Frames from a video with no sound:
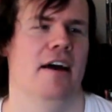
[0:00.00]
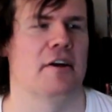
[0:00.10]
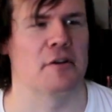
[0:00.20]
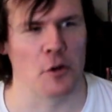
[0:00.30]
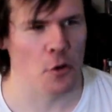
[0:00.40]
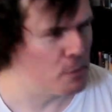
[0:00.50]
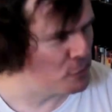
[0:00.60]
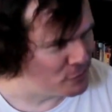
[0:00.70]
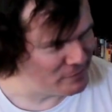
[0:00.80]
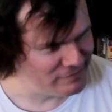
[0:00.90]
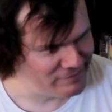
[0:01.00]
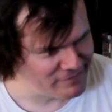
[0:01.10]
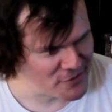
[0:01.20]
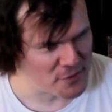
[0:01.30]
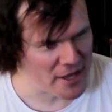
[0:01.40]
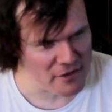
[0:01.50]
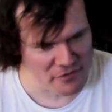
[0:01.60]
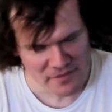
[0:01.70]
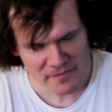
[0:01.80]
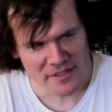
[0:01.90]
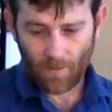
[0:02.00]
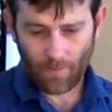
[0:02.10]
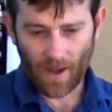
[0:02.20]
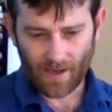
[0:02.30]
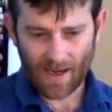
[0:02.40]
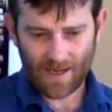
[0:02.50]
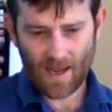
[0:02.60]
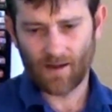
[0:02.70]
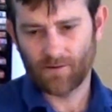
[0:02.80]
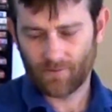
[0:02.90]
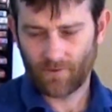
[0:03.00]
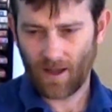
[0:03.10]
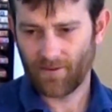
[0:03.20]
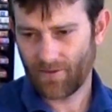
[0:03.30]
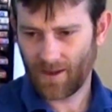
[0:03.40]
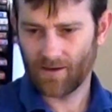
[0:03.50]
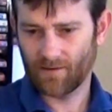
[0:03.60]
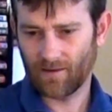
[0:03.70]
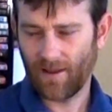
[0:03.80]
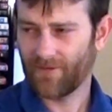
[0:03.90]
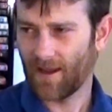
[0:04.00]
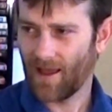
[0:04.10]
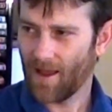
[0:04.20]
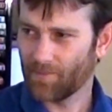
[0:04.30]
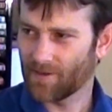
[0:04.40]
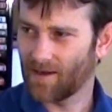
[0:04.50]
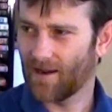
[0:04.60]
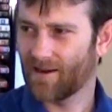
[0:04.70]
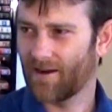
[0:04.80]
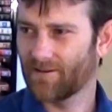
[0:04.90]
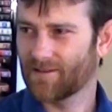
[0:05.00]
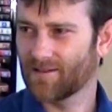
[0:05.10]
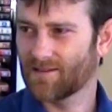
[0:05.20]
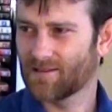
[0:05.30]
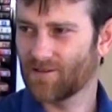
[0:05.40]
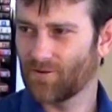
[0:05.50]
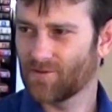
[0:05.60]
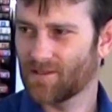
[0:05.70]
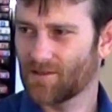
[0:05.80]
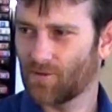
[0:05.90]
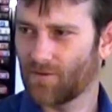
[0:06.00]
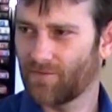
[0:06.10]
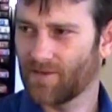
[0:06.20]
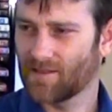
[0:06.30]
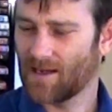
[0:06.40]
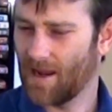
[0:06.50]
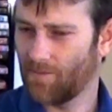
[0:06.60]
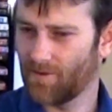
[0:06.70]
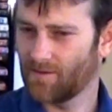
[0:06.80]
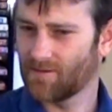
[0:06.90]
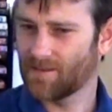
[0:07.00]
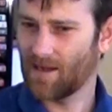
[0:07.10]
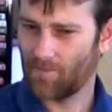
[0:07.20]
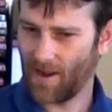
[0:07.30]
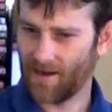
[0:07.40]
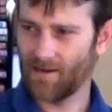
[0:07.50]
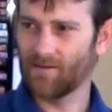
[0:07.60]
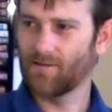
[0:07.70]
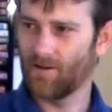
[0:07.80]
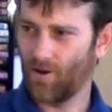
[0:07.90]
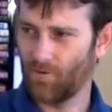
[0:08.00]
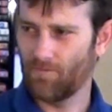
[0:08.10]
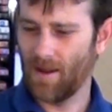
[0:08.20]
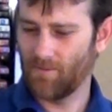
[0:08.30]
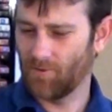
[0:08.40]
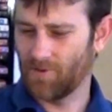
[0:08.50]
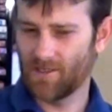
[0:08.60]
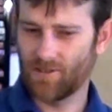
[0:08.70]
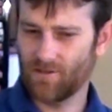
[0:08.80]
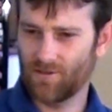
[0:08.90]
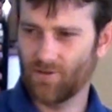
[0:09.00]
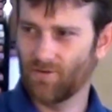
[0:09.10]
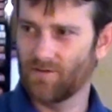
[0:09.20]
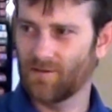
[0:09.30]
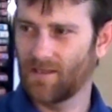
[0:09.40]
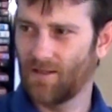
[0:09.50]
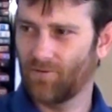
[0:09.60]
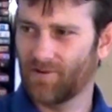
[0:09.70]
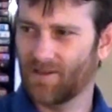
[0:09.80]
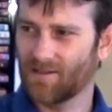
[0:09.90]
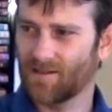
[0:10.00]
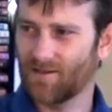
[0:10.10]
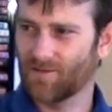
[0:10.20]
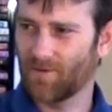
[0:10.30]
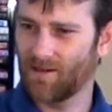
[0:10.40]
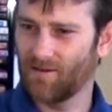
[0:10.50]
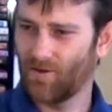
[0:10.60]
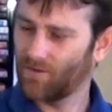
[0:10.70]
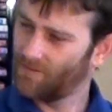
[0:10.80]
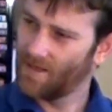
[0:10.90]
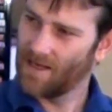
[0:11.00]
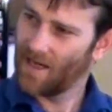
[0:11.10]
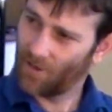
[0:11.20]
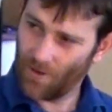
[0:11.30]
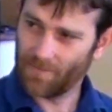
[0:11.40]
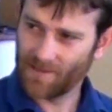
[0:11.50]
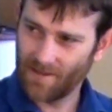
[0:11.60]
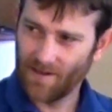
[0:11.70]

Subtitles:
a global sort of effort. But again, rather than let that happen, our characters don't just sort of escape and step back and go, maybe we shouldn't deal with this because we're not equipped.